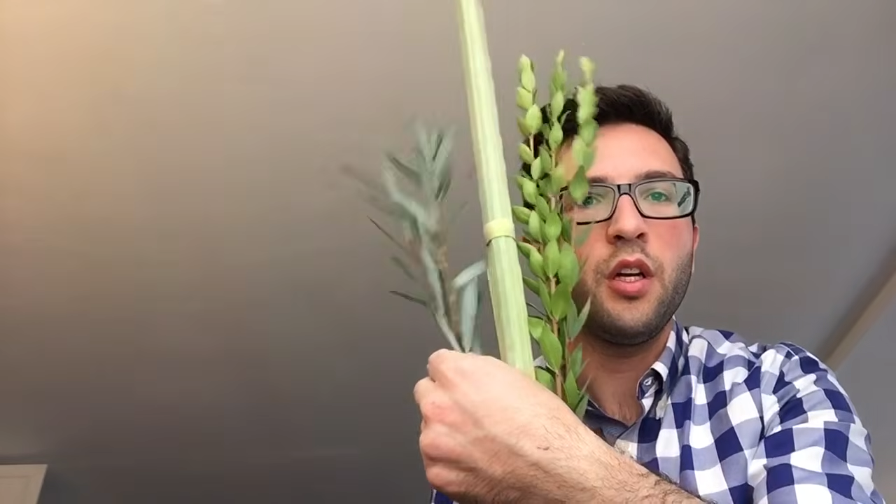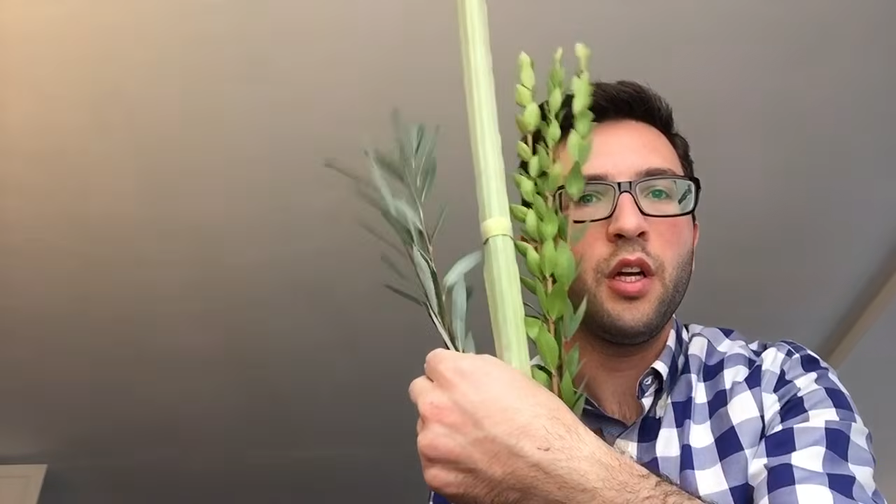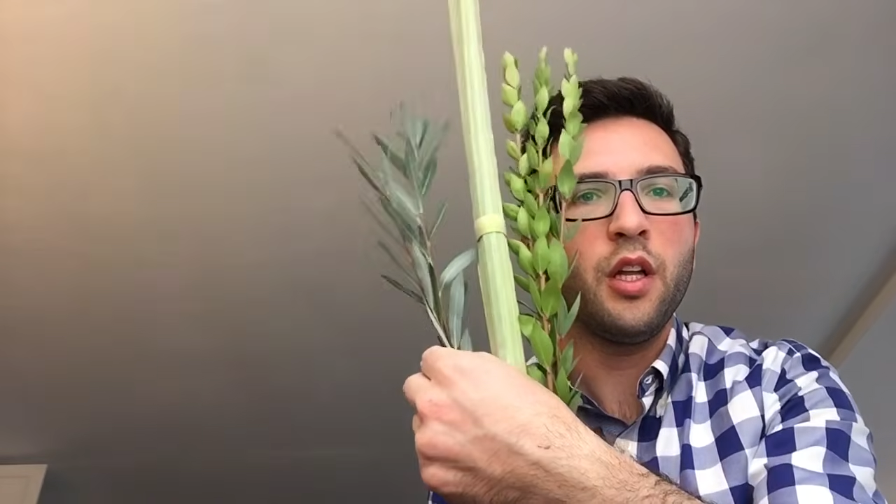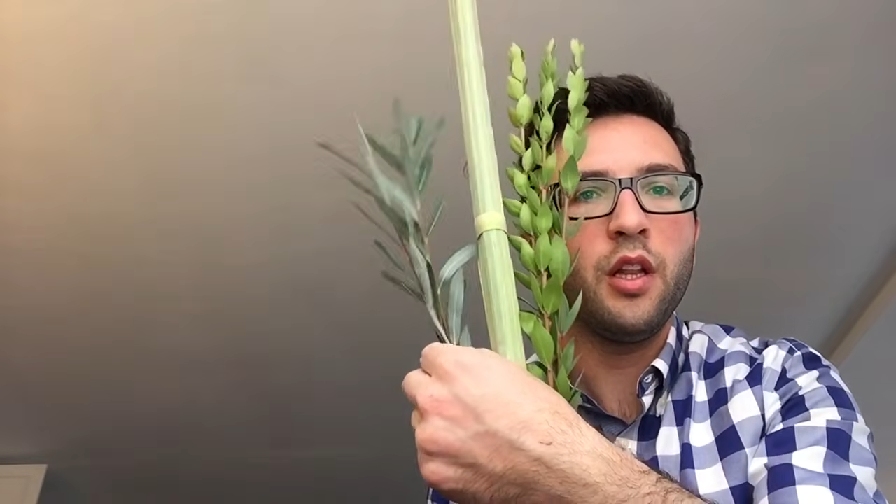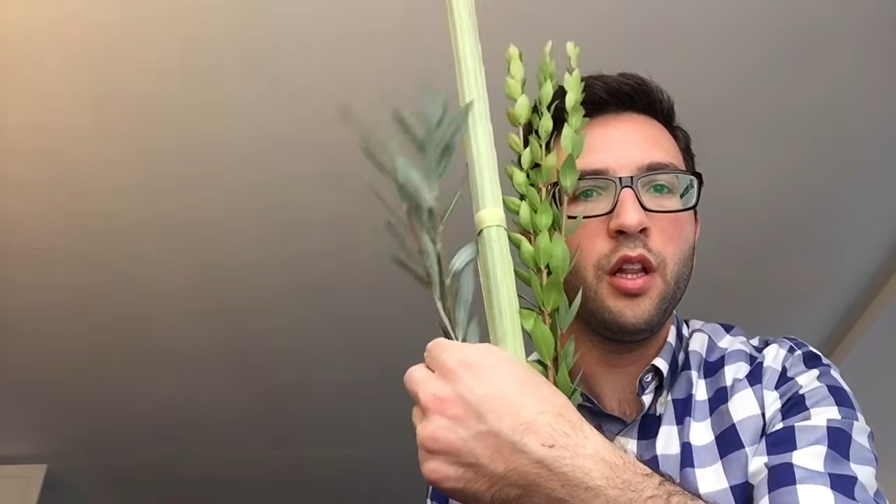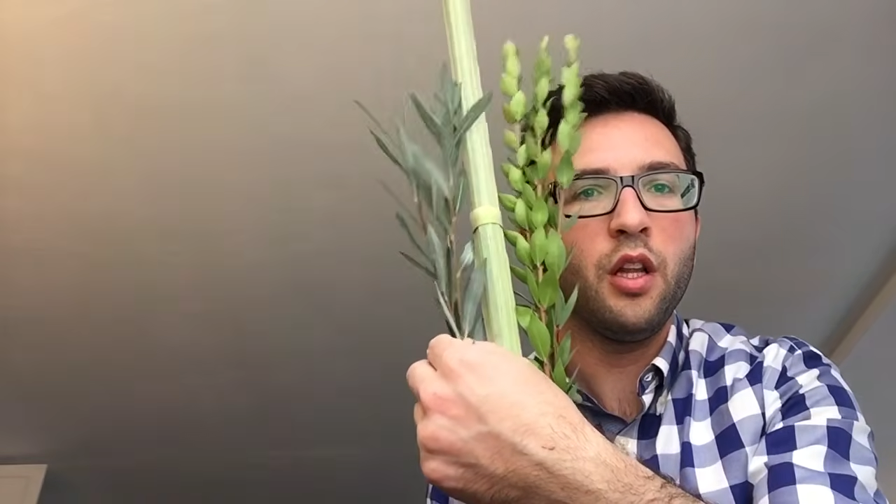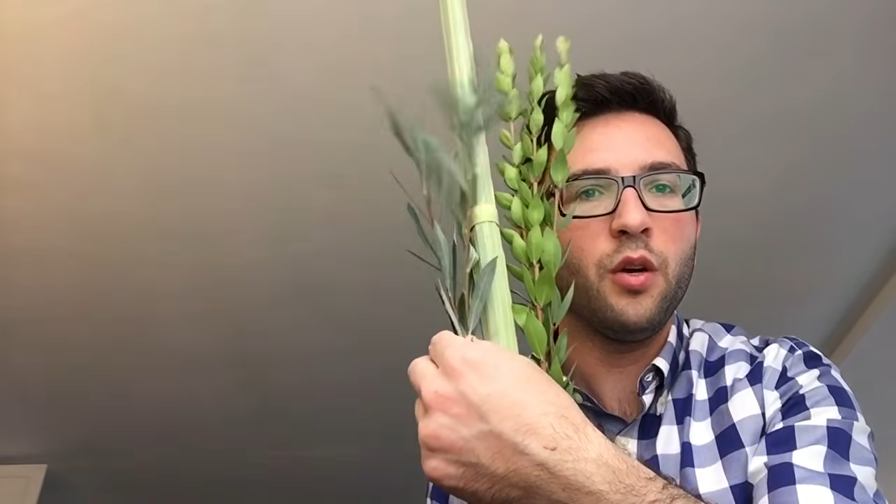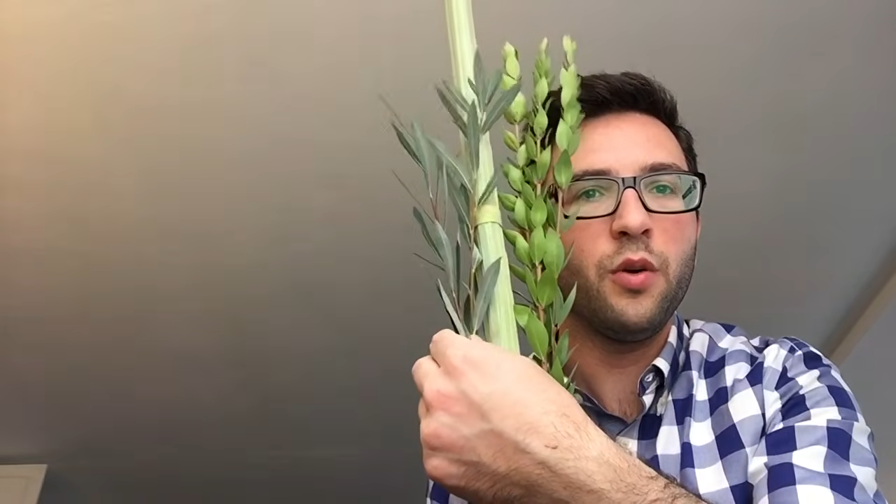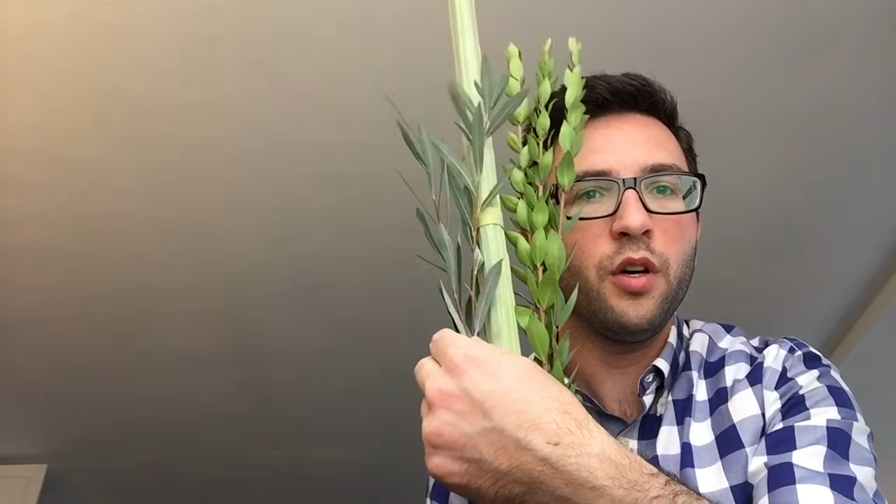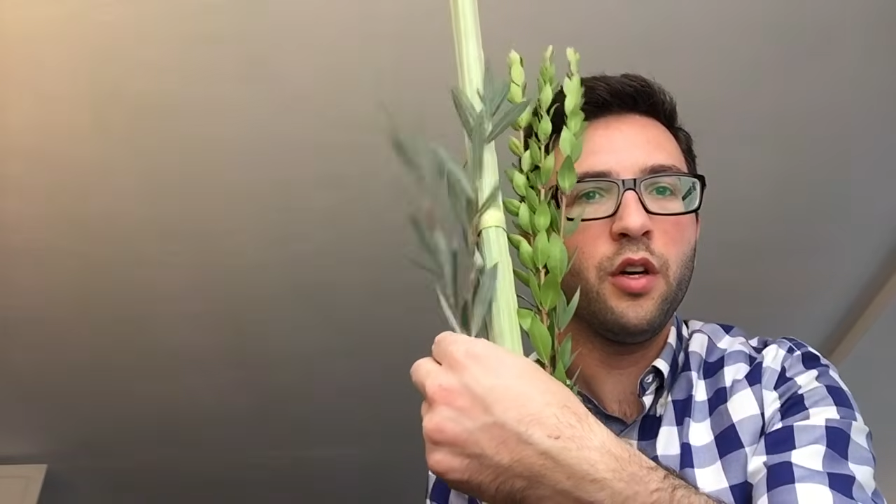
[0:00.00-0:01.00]
and
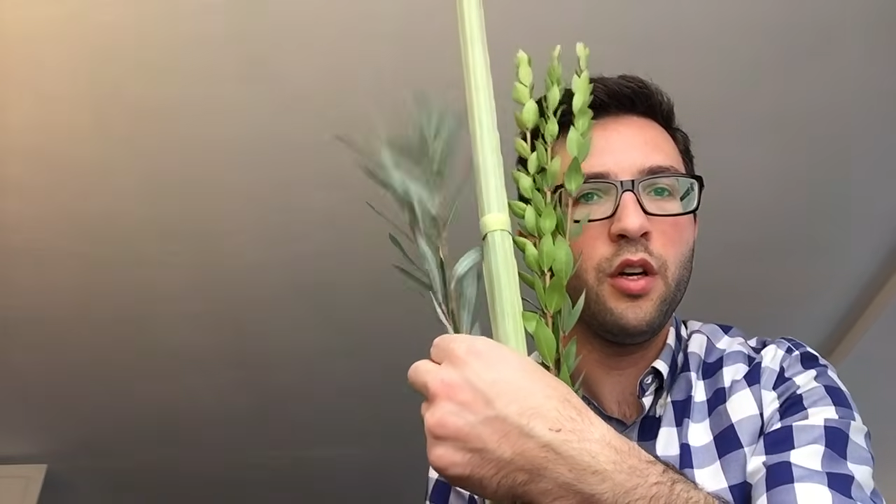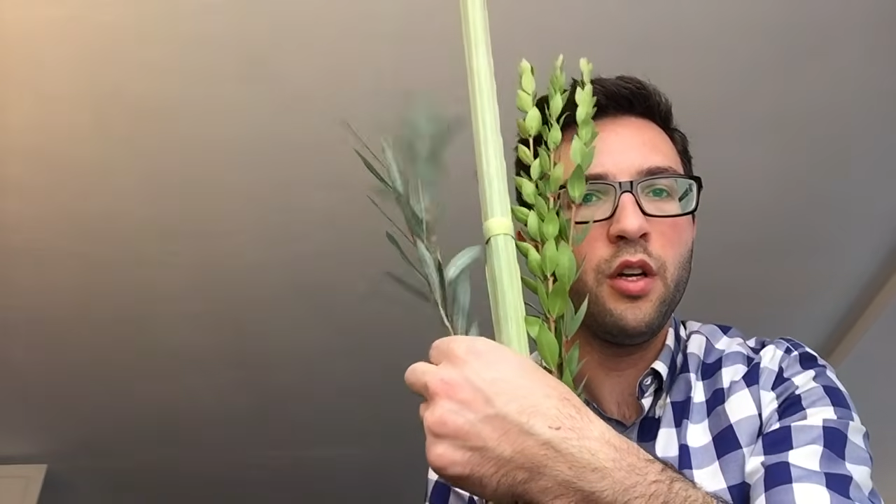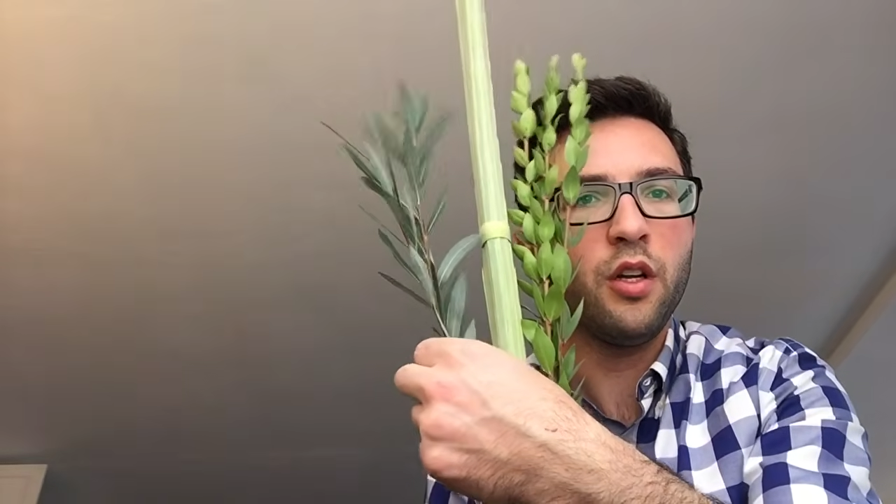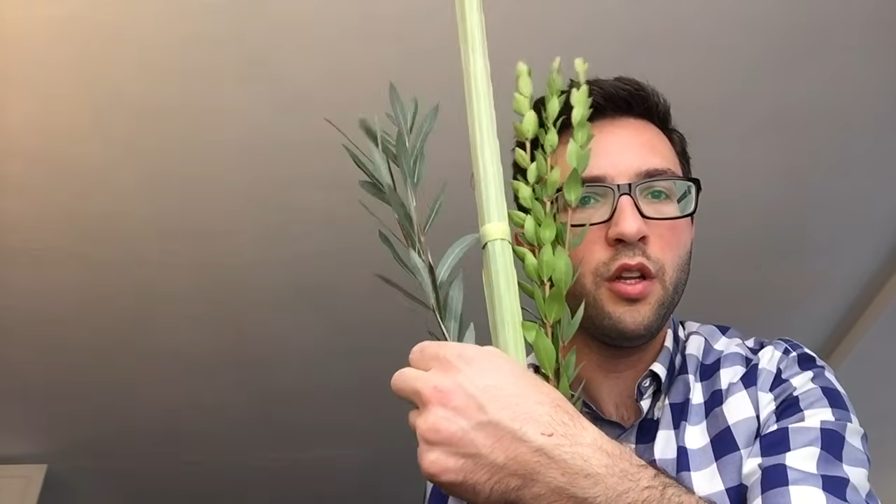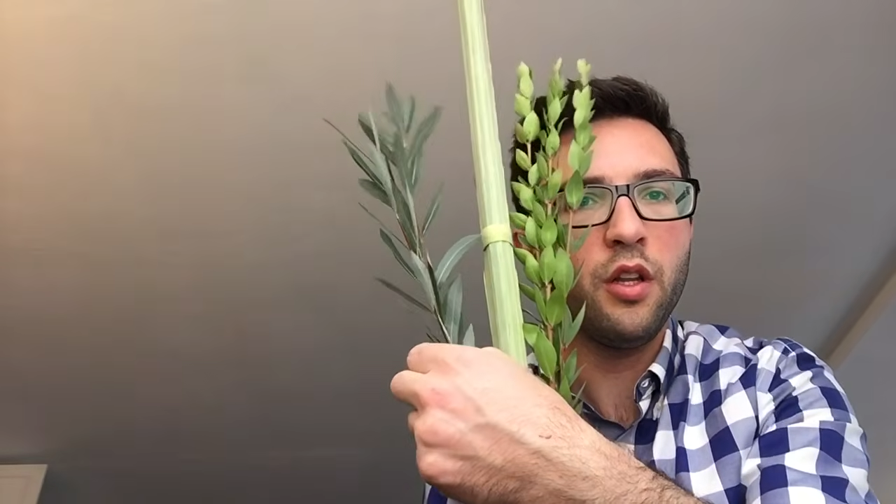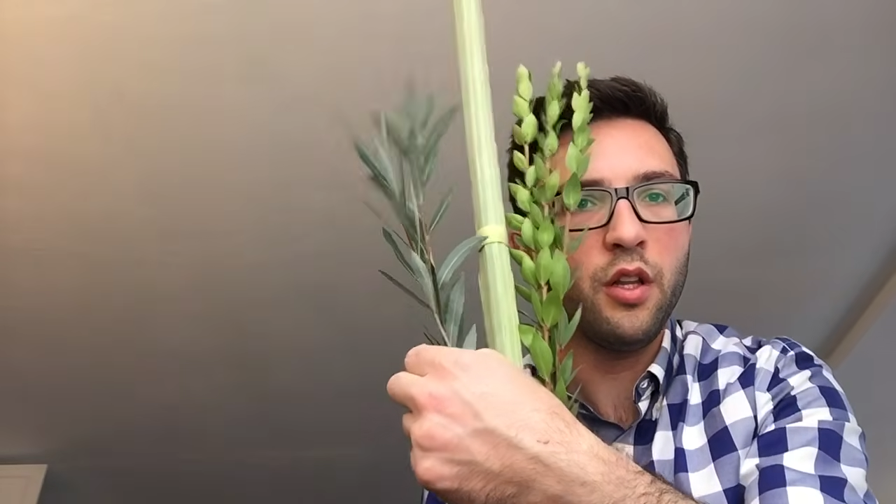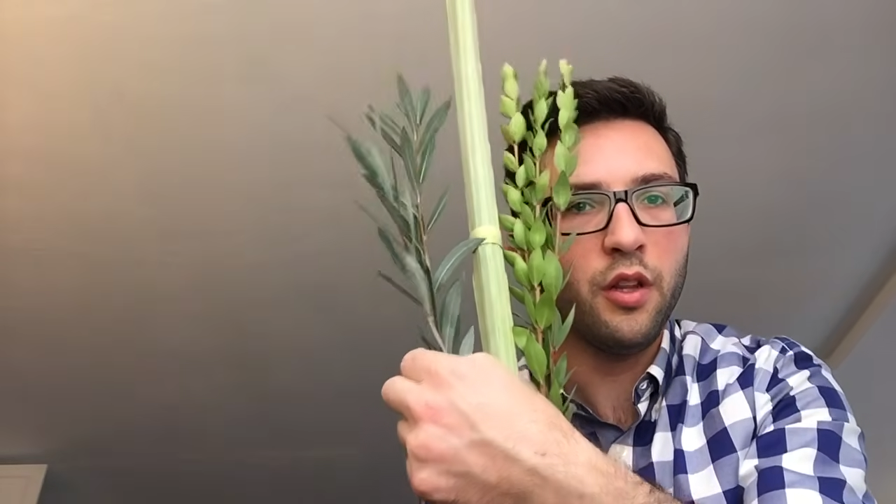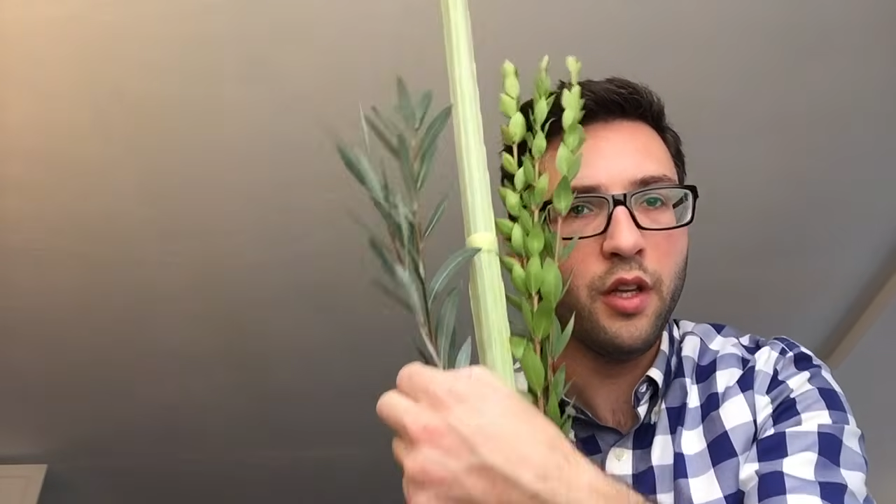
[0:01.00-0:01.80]
lower than